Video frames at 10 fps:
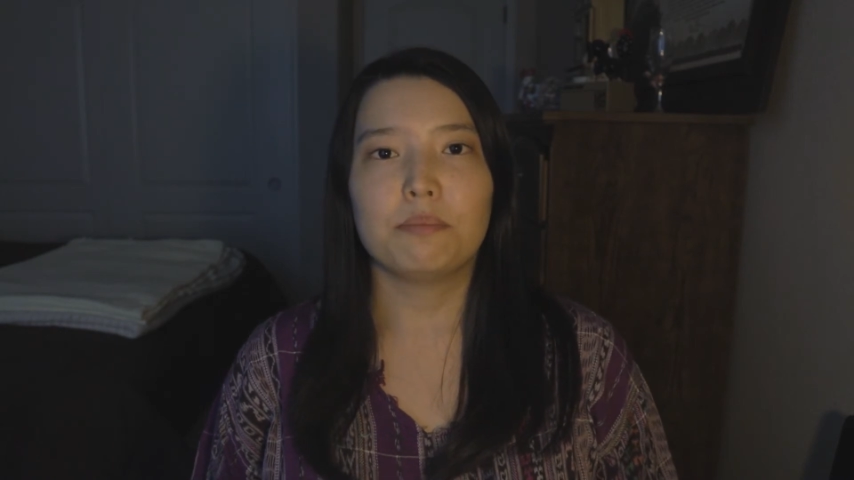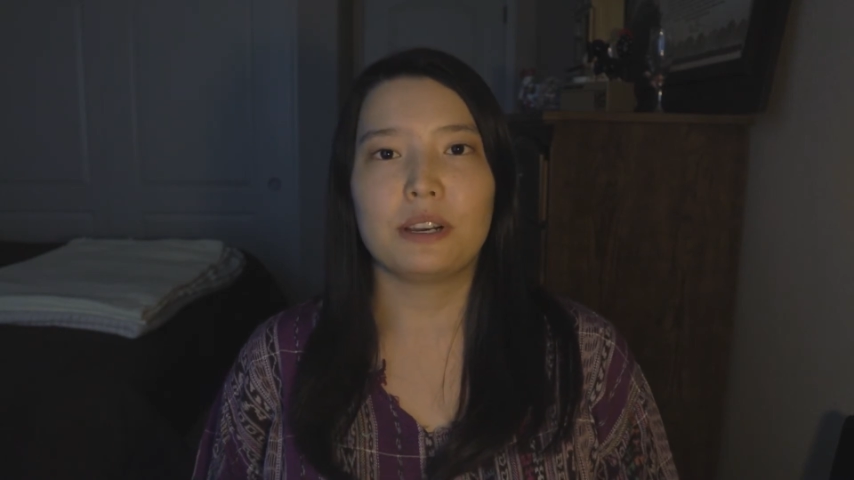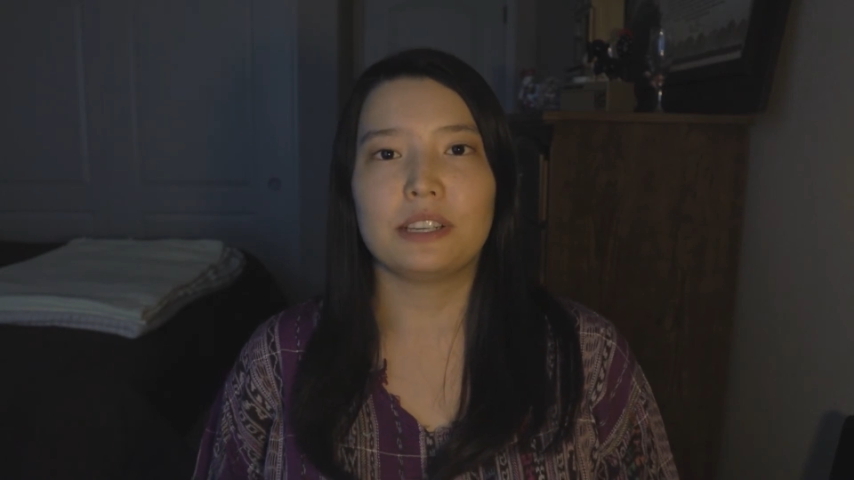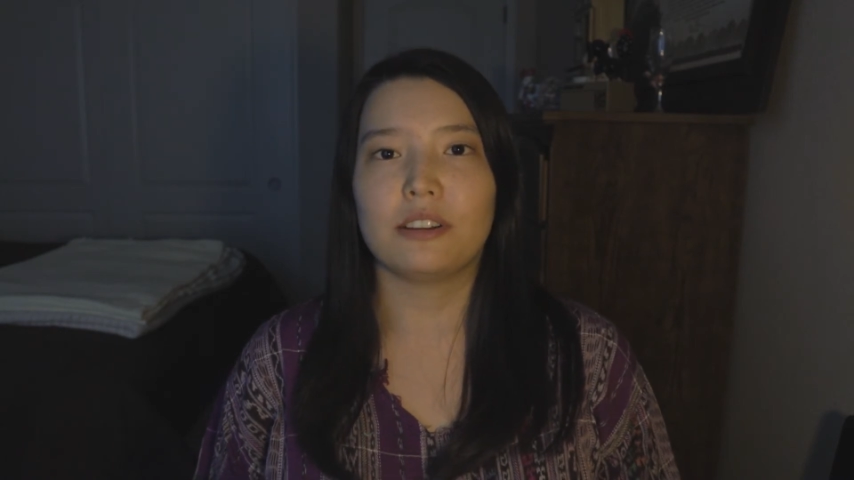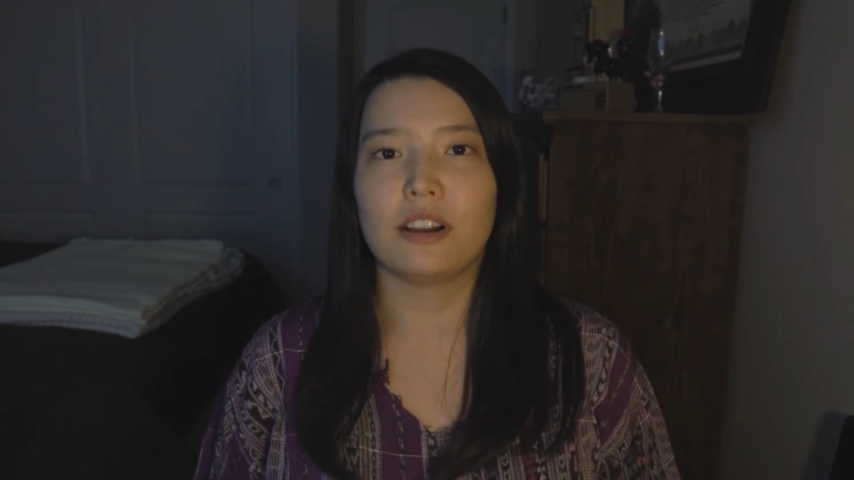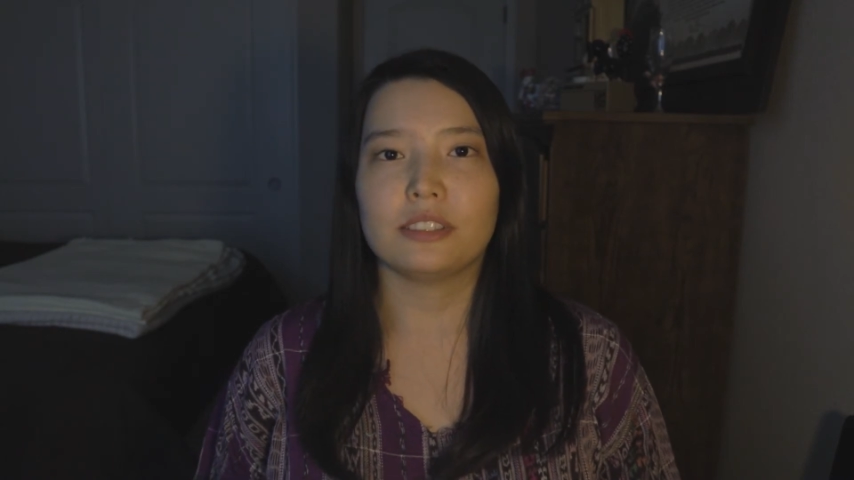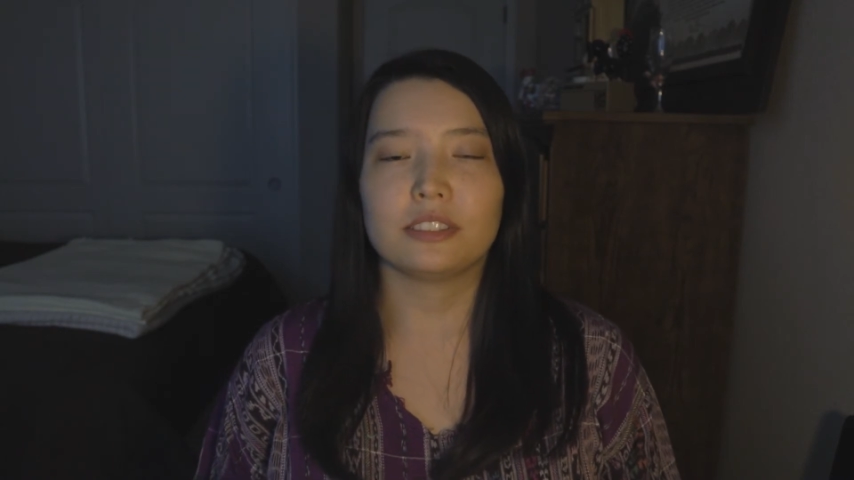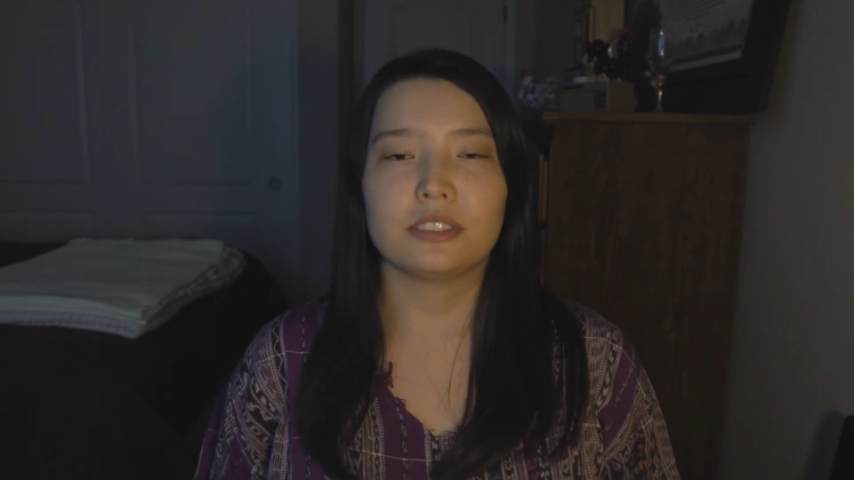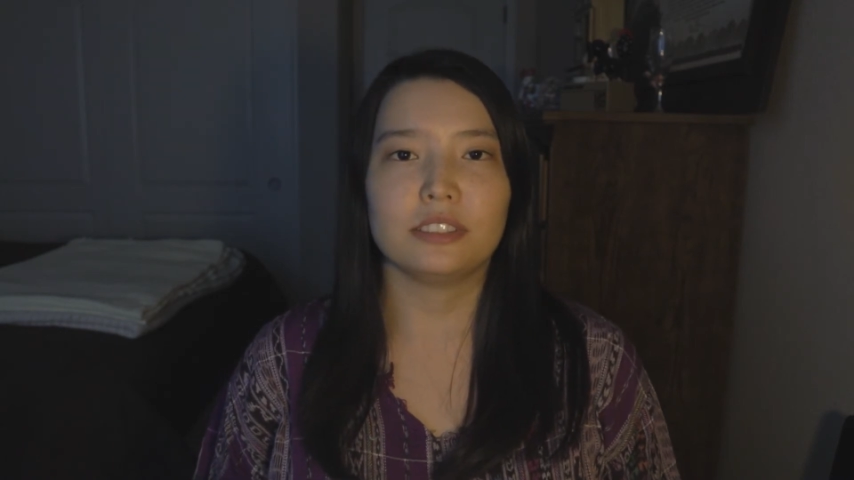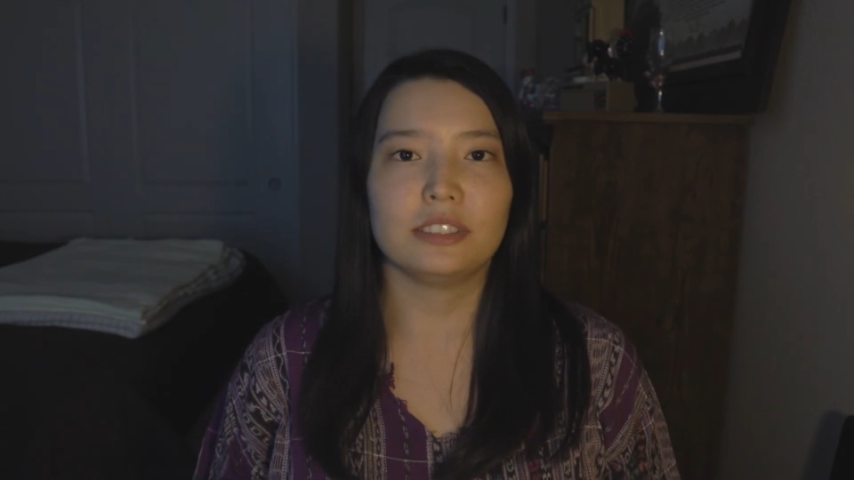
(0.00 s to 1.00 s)
But
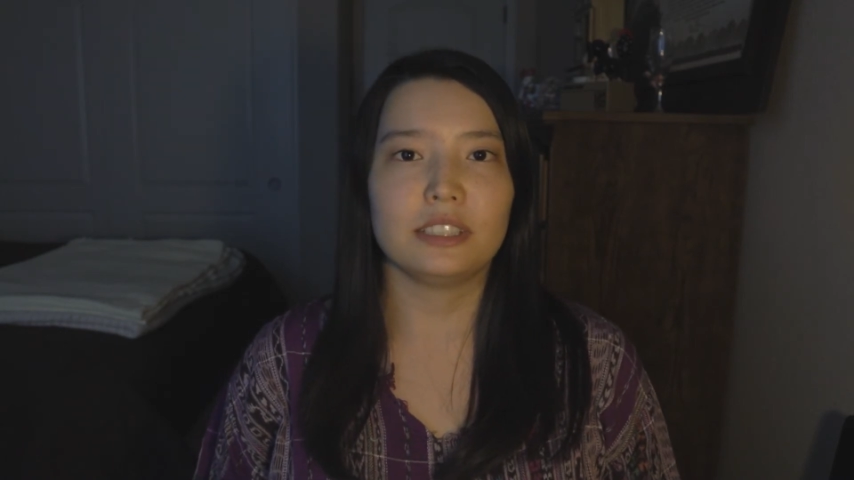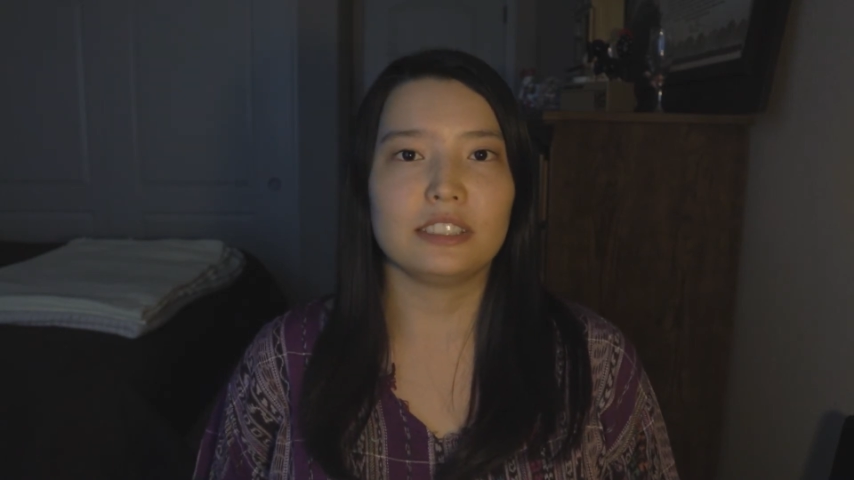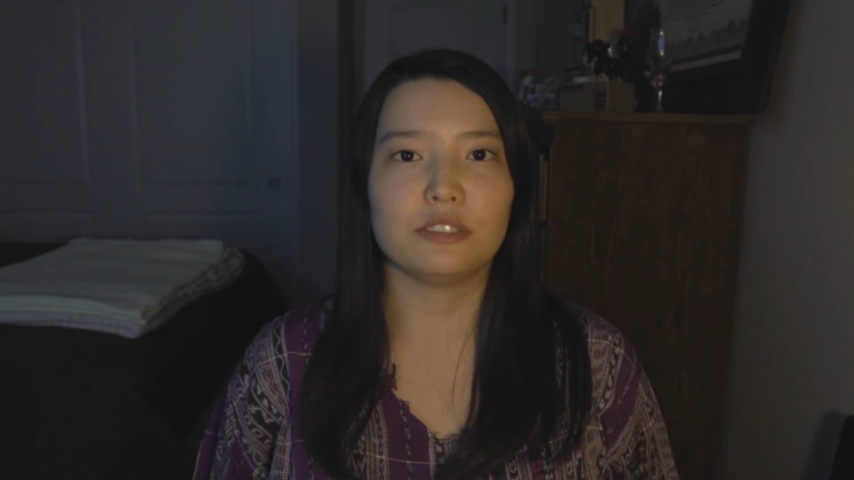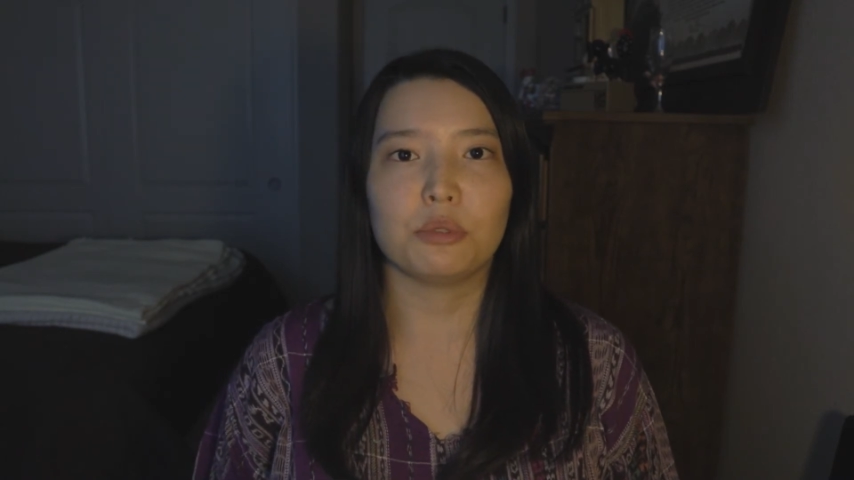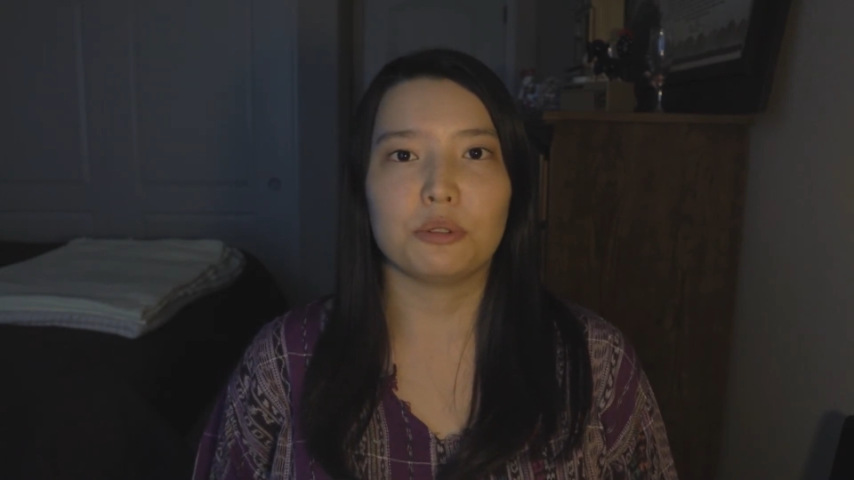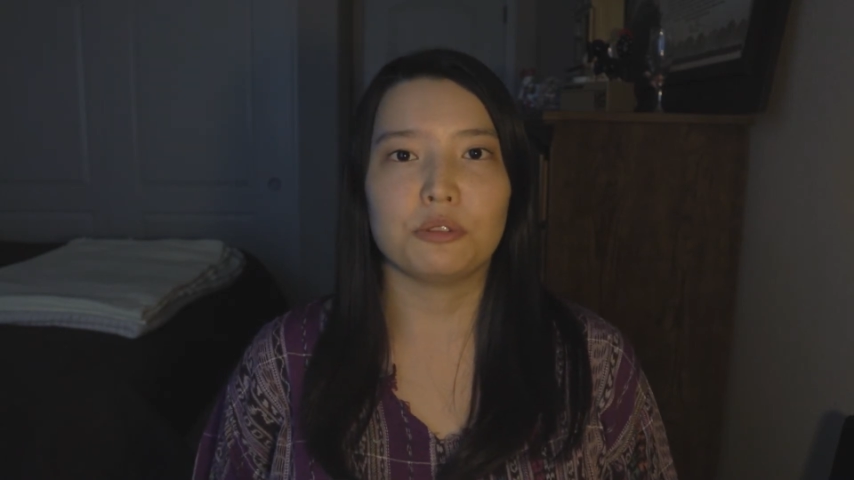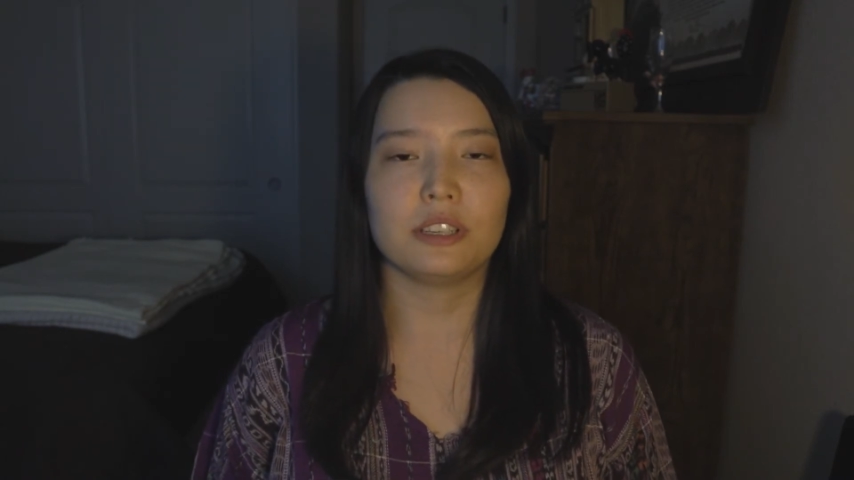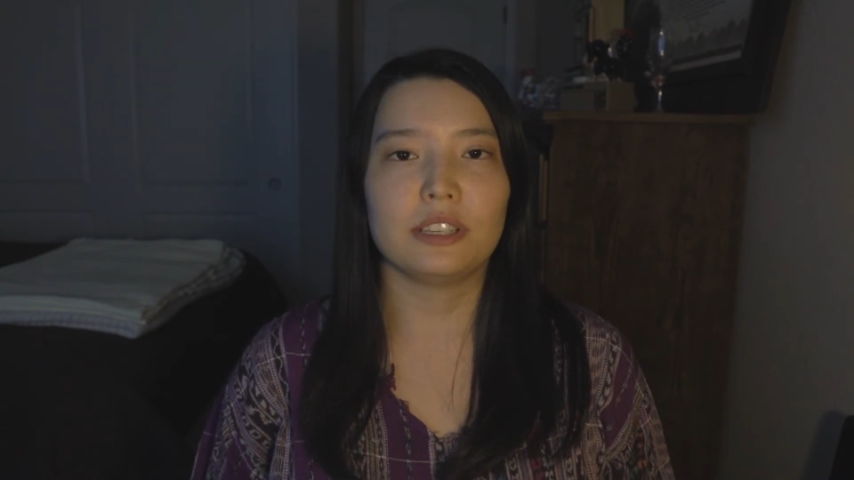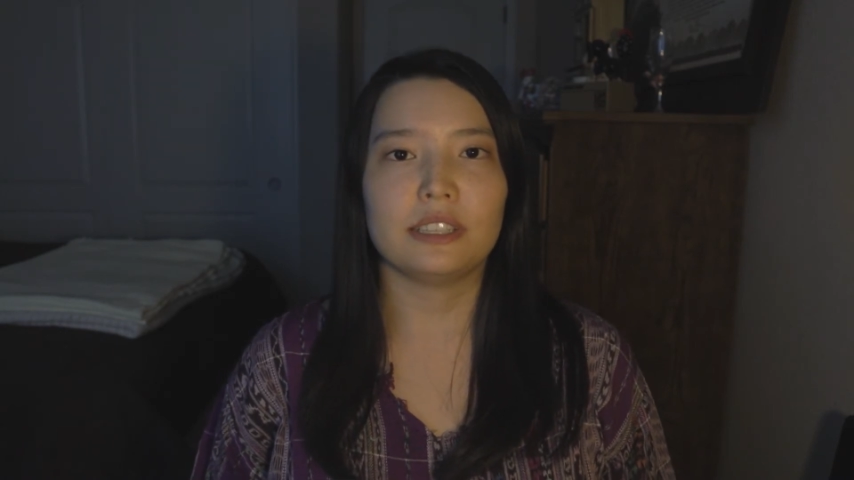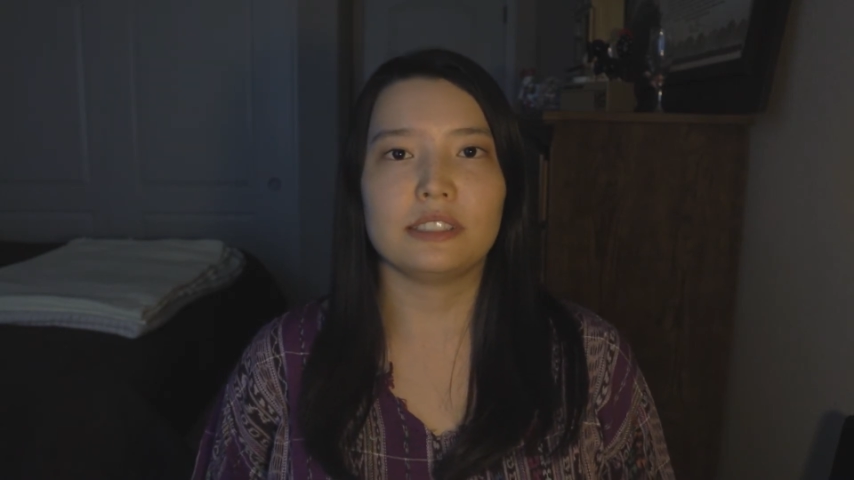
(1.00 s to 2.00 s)
honestly, it's worth it.